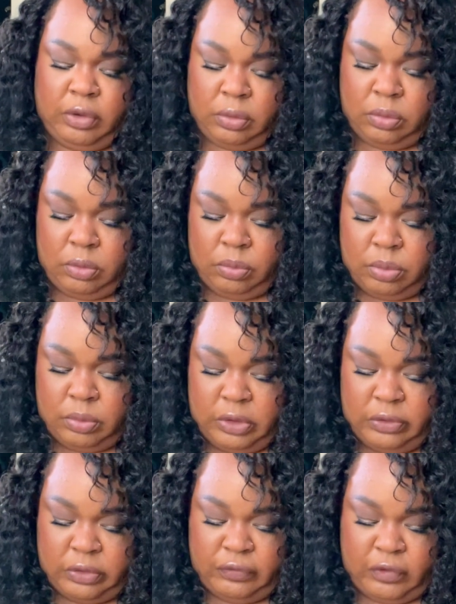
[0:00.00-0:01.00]
Whoop,
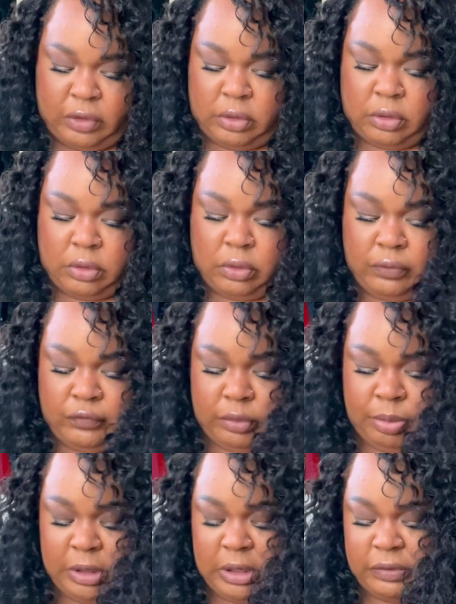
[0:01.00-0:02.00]
these are falling all over the
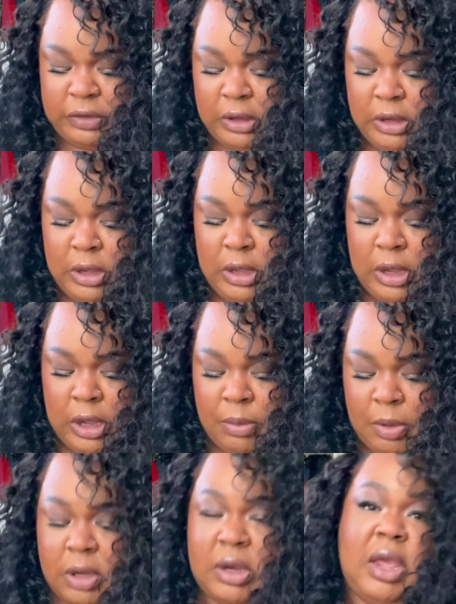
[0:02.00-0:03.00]
place. I
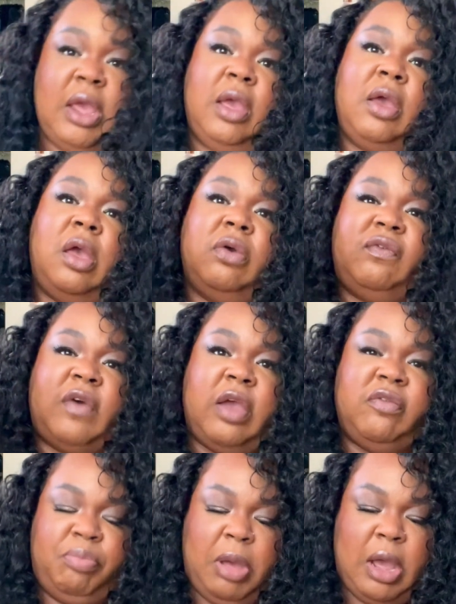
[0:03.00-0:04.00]
bought a
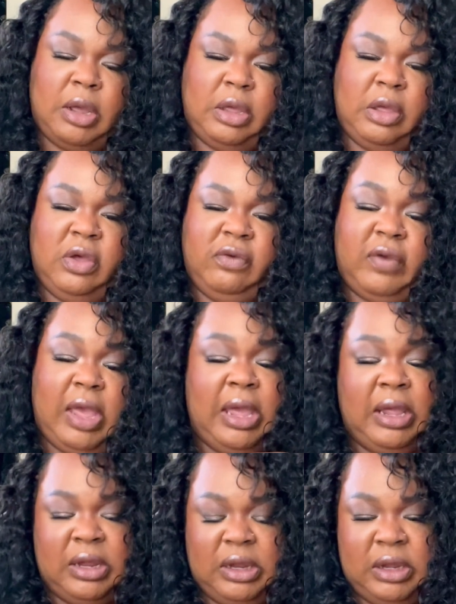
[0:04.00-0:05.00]
5-pack of
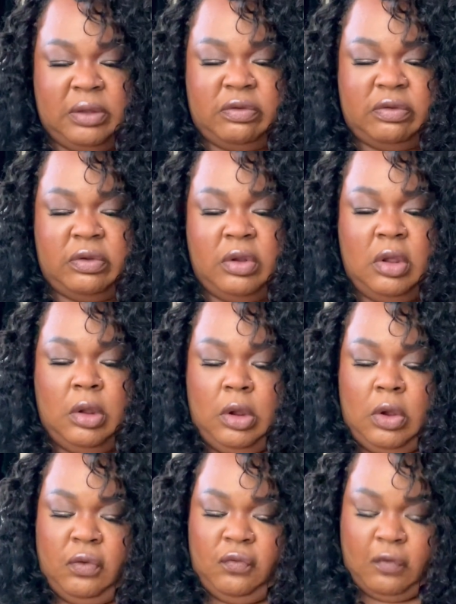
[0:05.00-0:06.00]
anklets
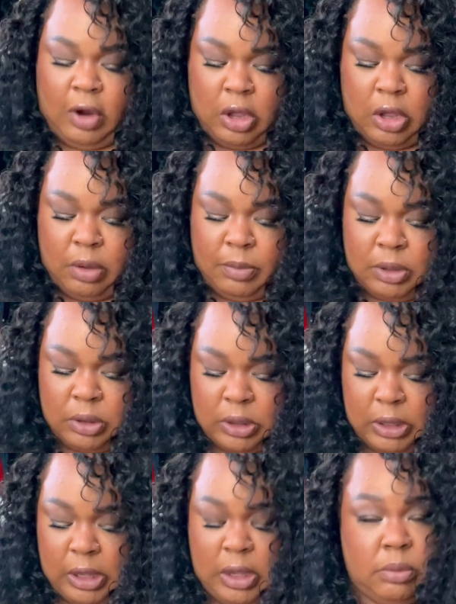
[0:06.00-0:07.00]
from
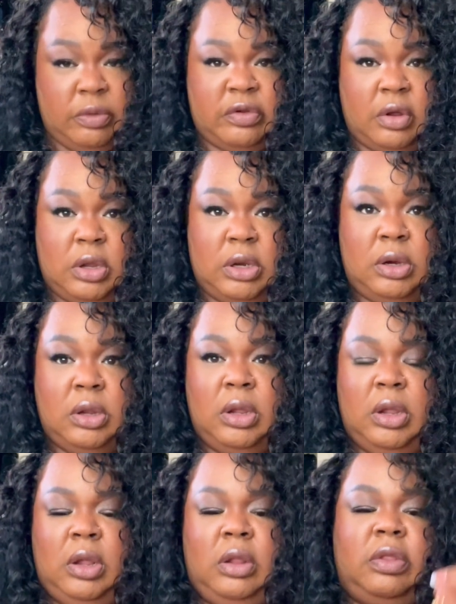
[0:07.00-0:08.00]
Amazon
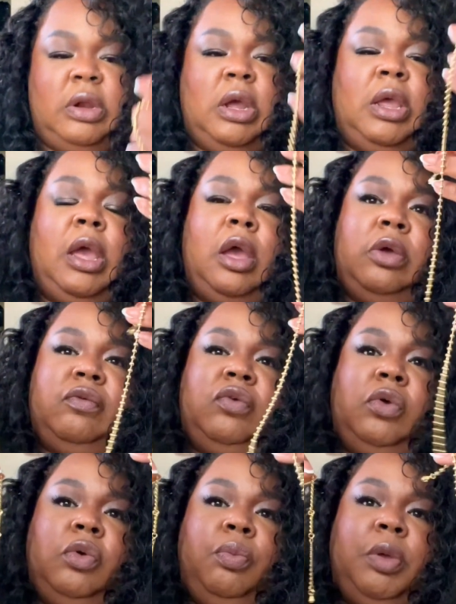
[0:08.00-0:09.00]
that I
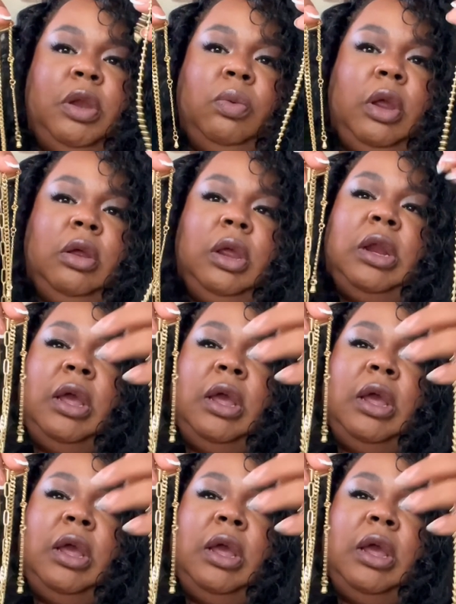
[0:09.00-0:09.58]
have been wearing.